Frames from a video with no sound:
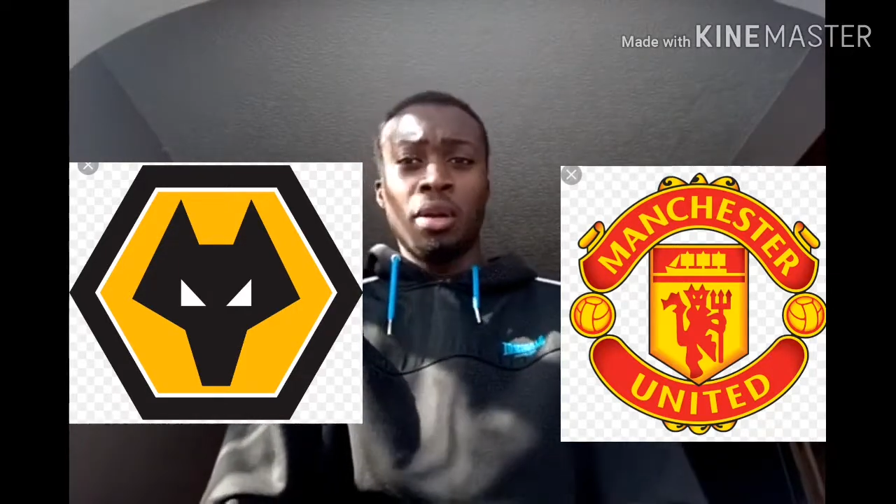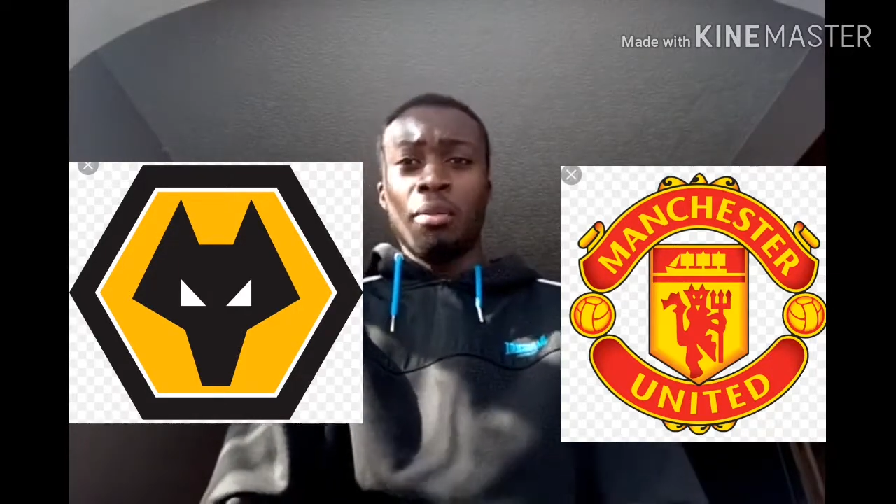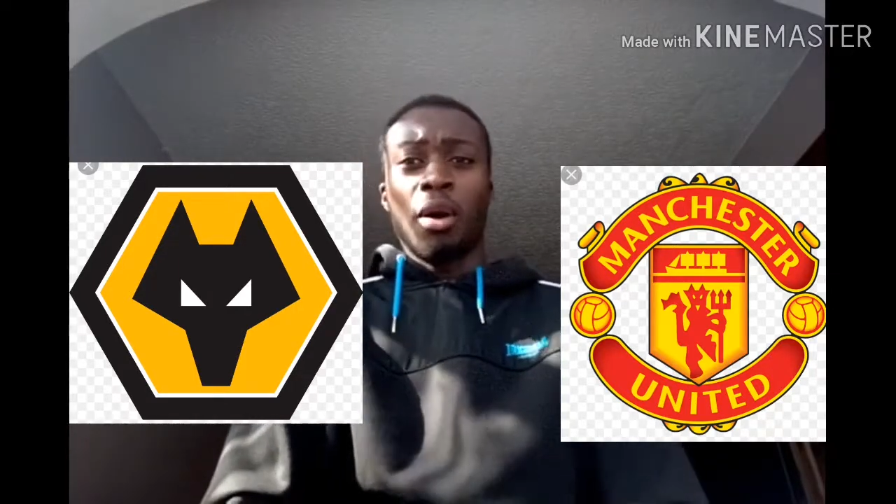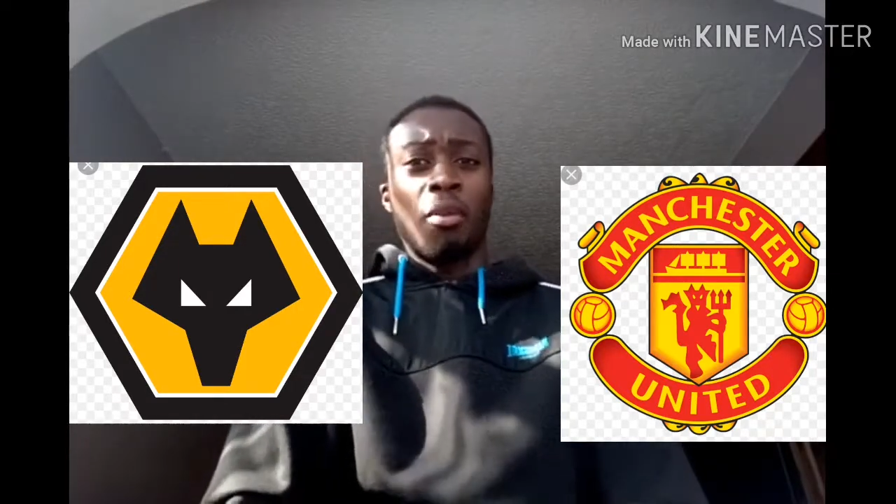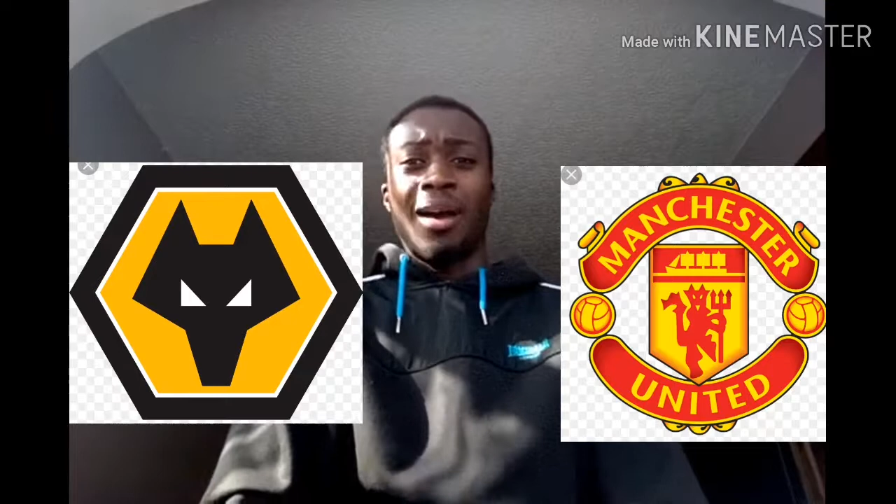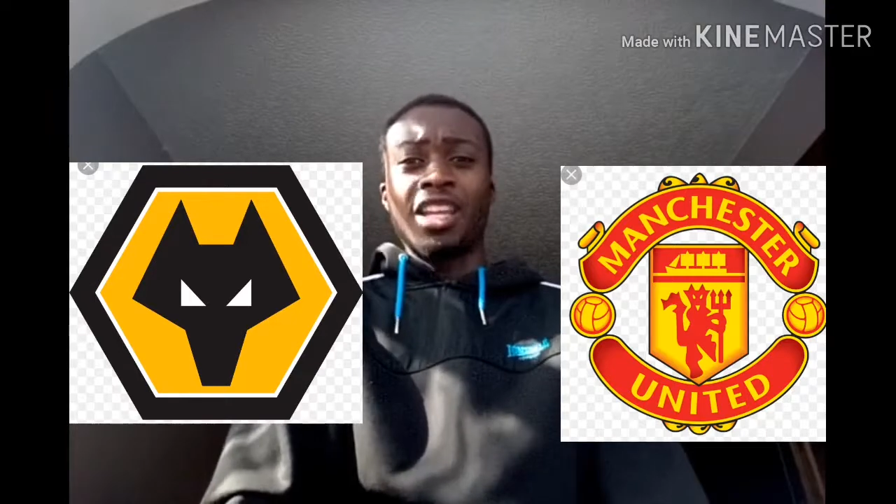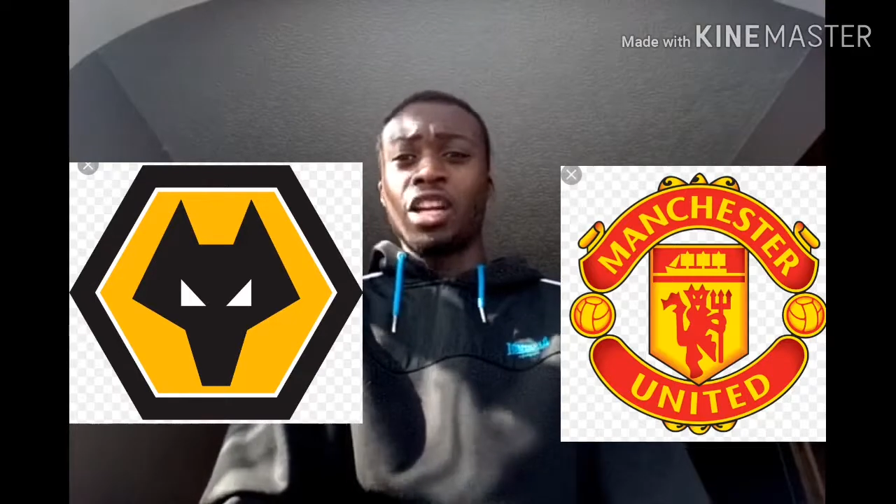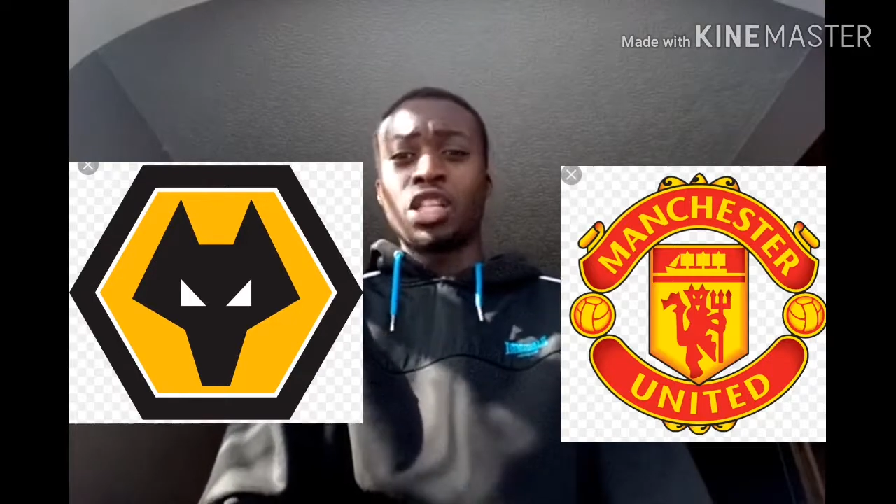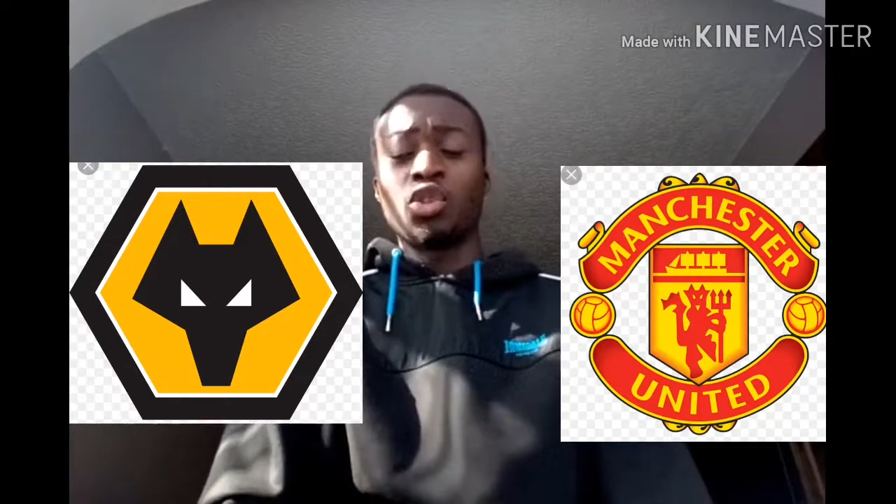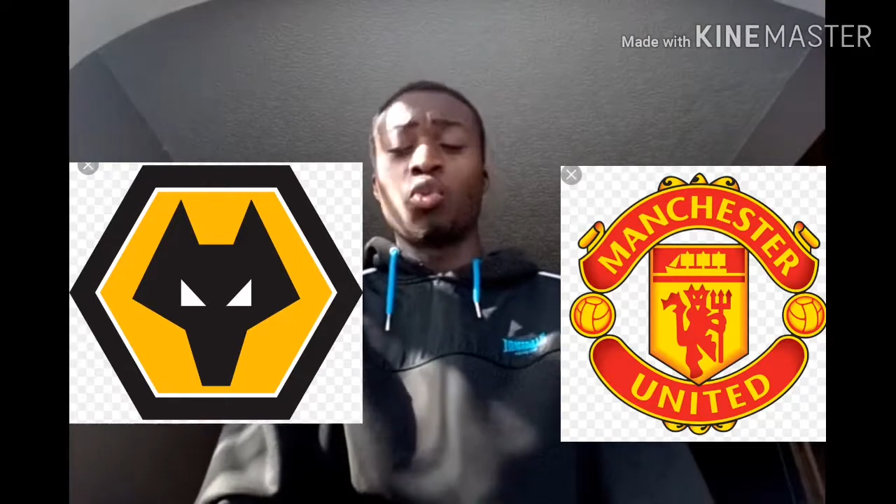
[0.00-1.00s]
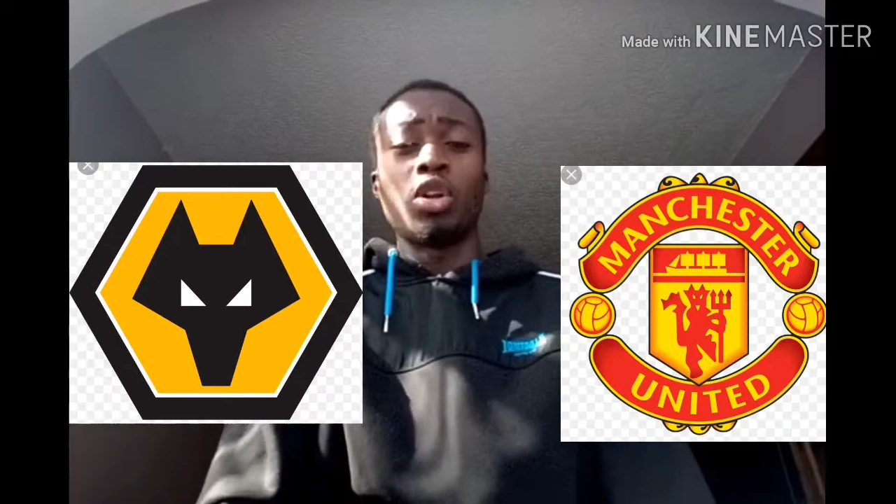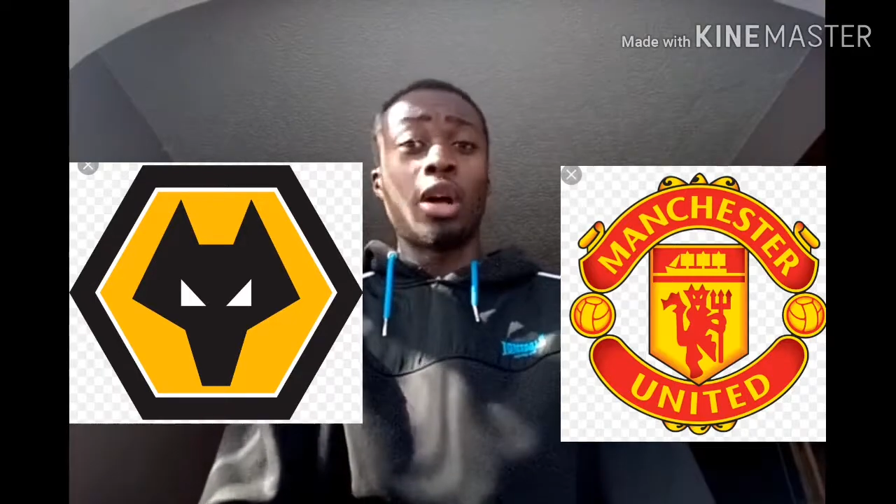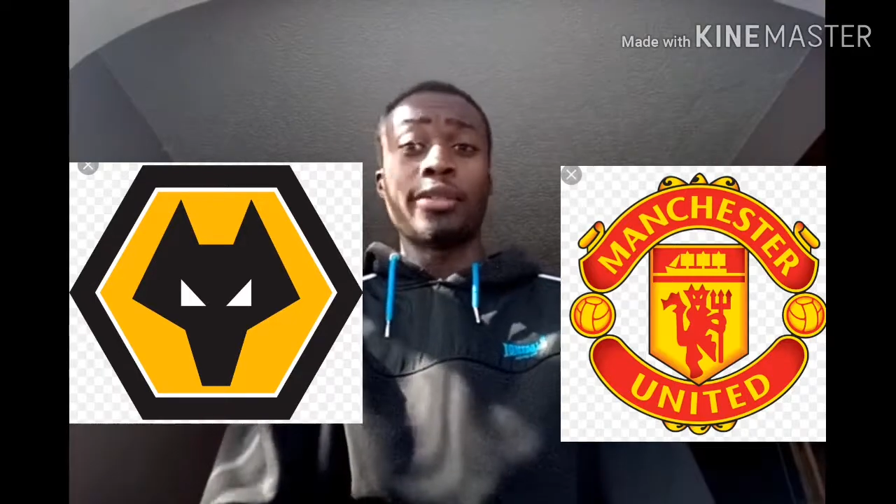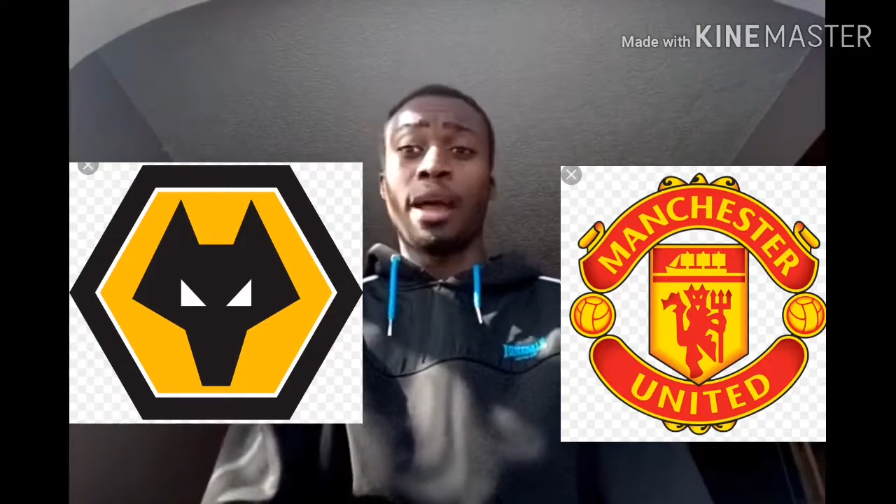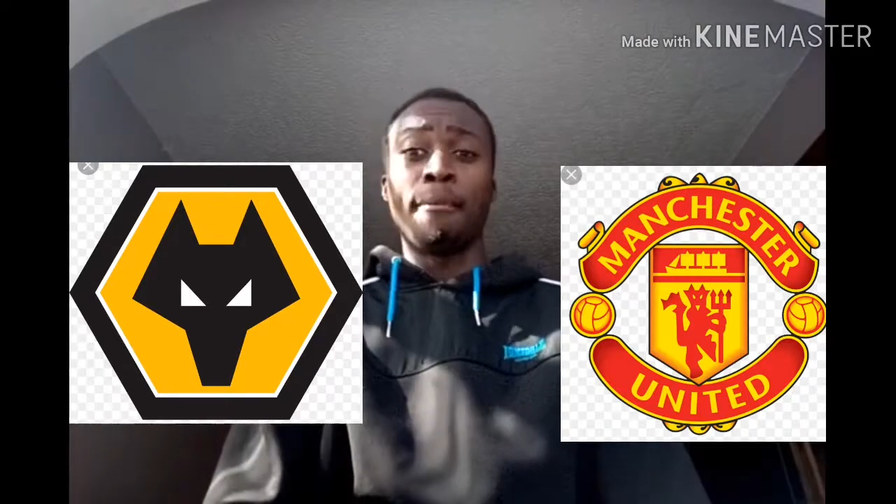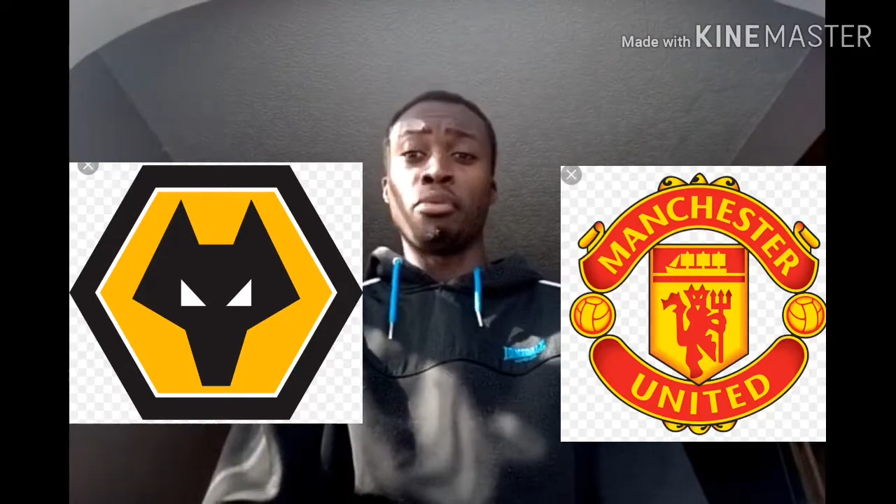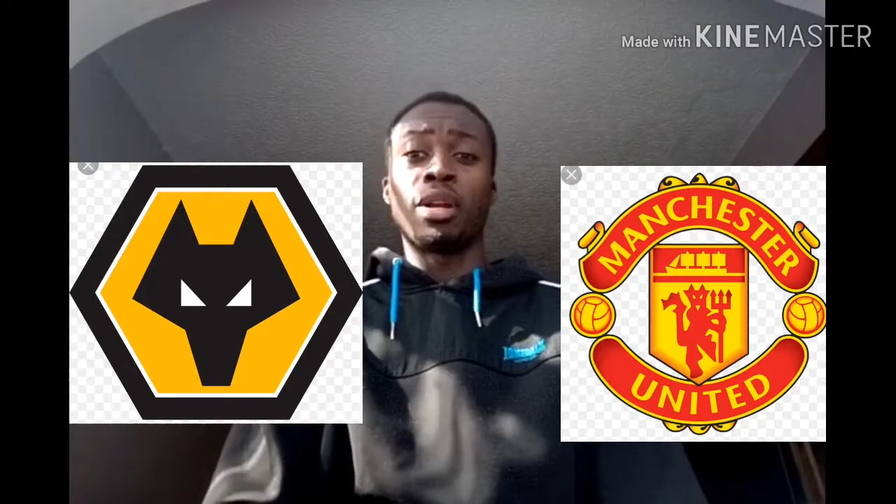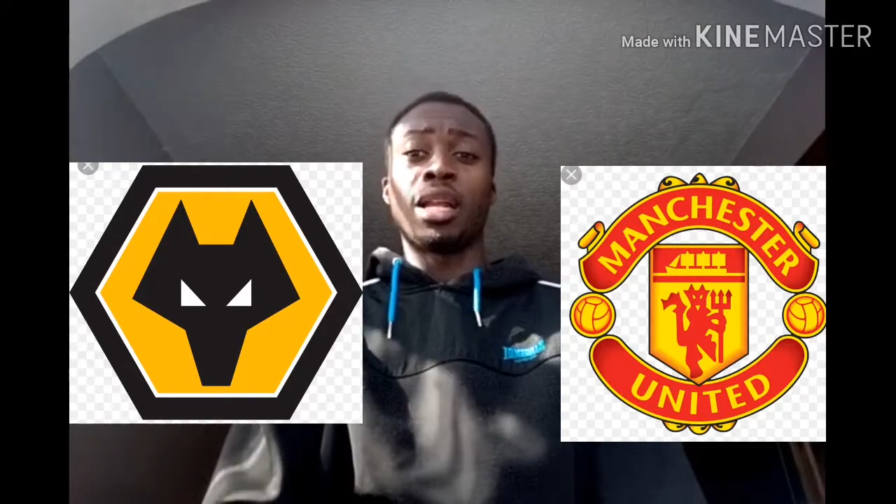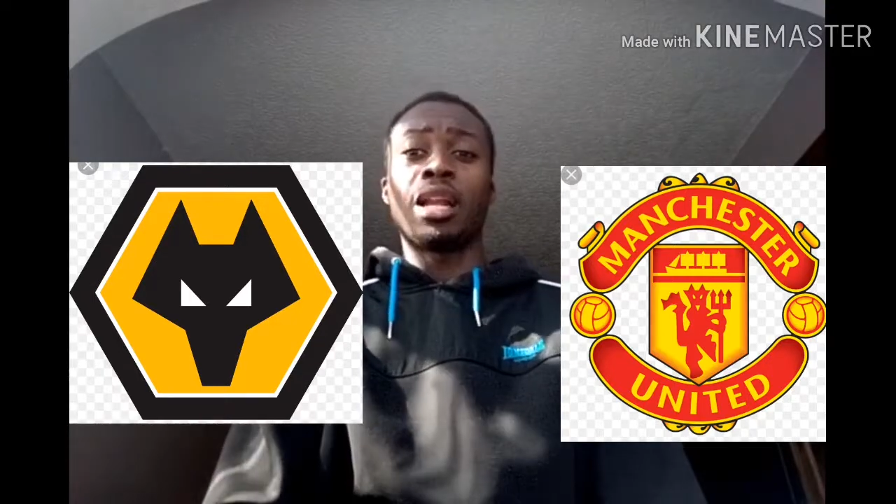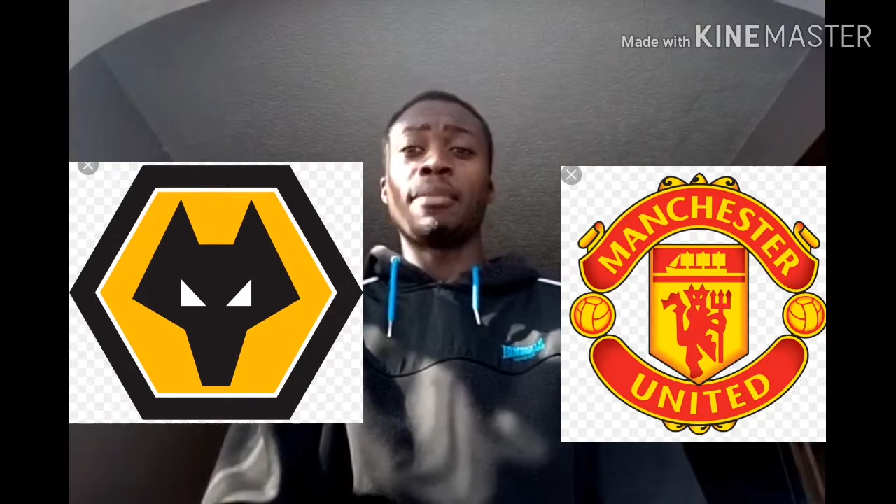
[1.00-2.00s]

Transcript: But Man United were not that brilliant.